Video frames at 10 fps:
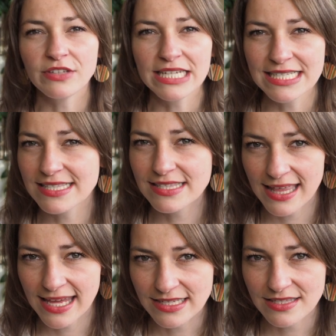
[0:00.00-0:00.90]
these
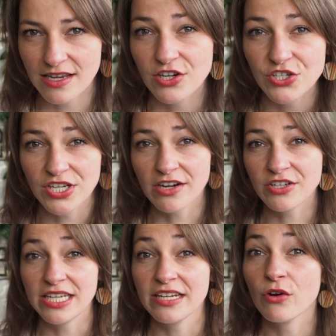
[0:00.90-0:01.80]
things start
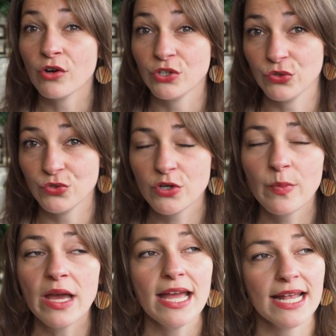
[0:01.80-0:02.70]
here on YouTube
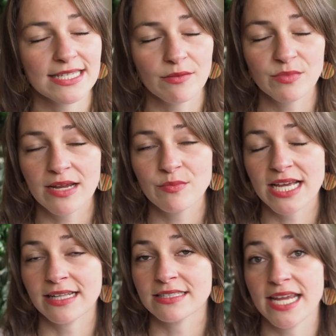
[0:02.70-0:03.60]
and sometimes
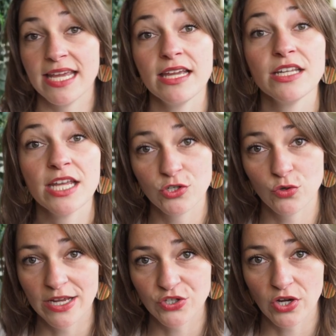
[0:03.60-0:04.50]
I'll take it into
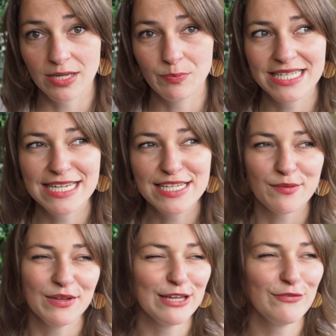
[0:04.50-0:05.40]
my chocolate business. I
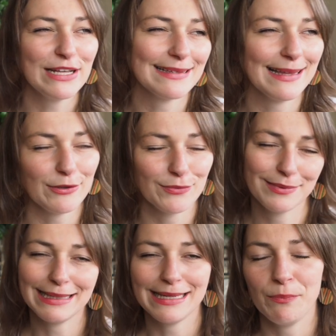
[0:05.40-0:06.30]
mean, if it's like
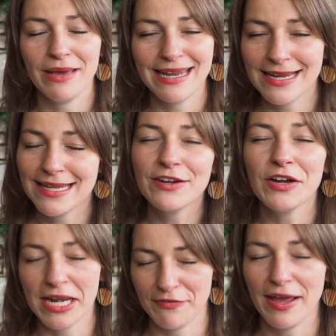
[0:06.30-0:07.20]
really a bad idea
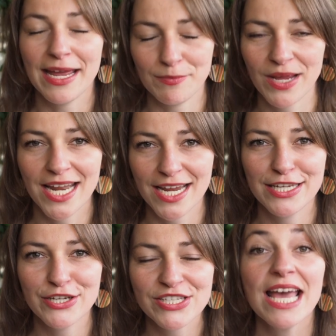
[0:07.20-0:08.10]
and I've had bad
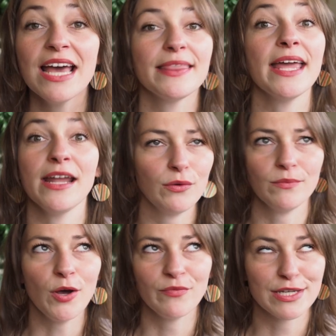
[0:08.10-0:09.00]
ideas, then I
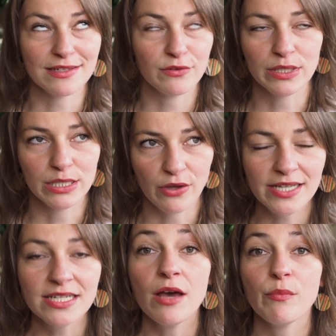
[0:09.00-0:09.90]
obviously will
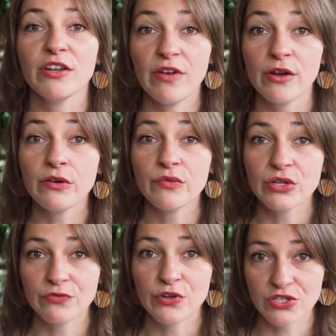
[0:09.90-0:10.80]
not. But a
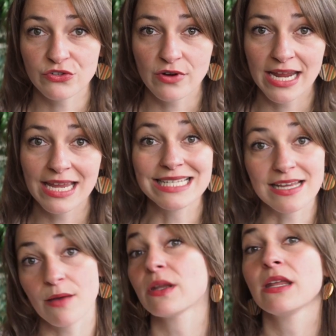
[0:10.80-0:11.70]
very first try is
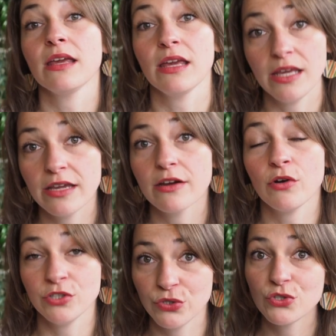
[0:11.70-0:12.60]
happening here
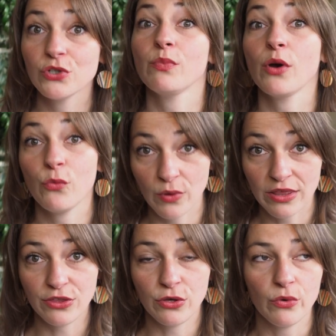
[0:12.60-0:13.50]
on YouTube
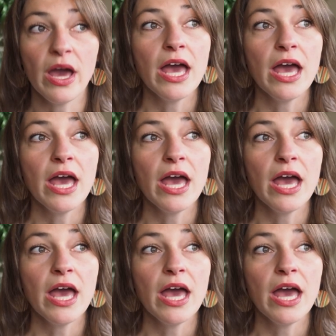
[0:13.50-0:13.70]
with you.